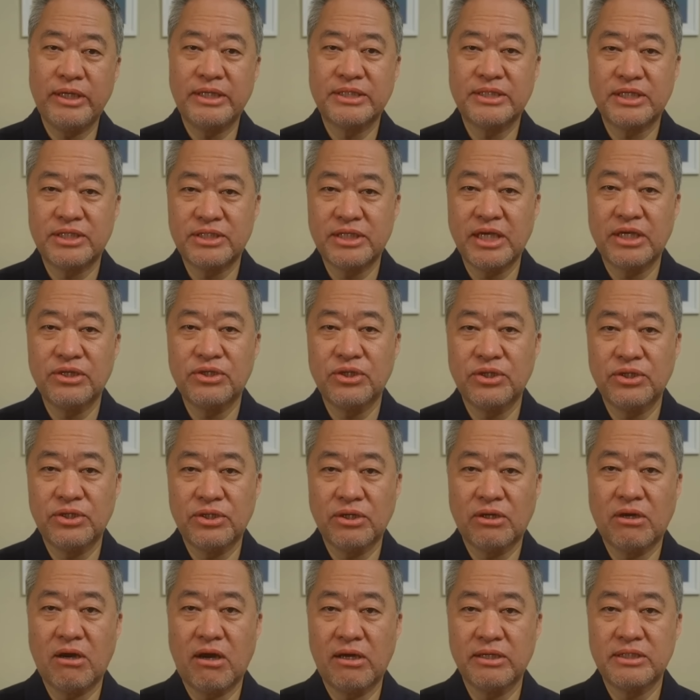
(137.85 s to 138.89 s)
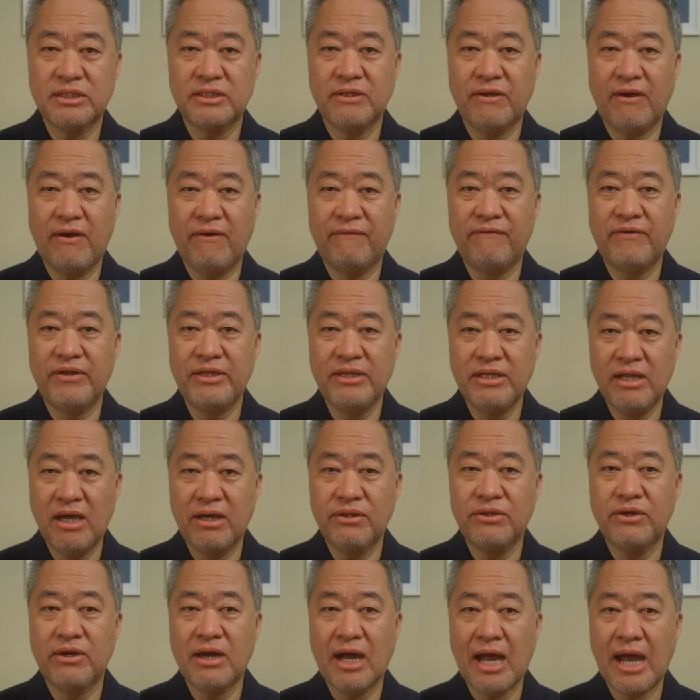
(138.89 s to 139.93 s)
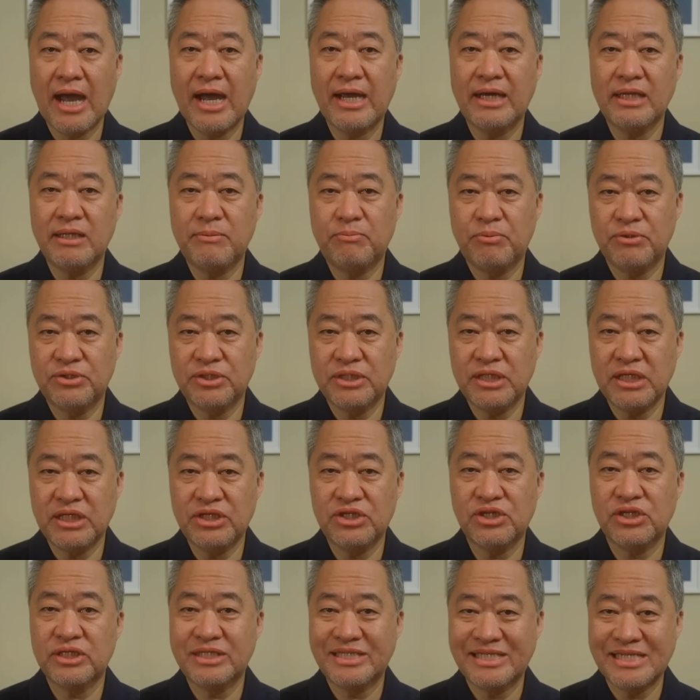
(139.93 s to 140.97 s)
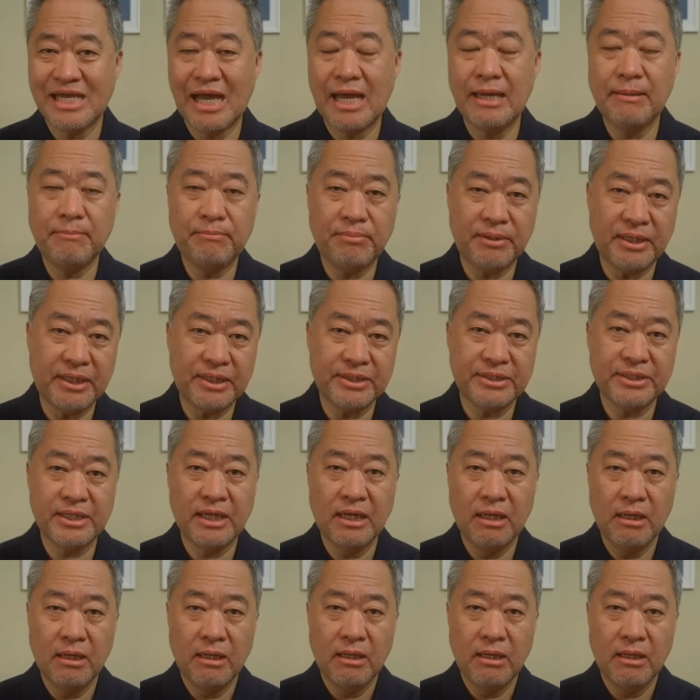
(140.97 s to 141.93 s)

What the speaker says: is essentially the cost of another highly prestigious timepiece.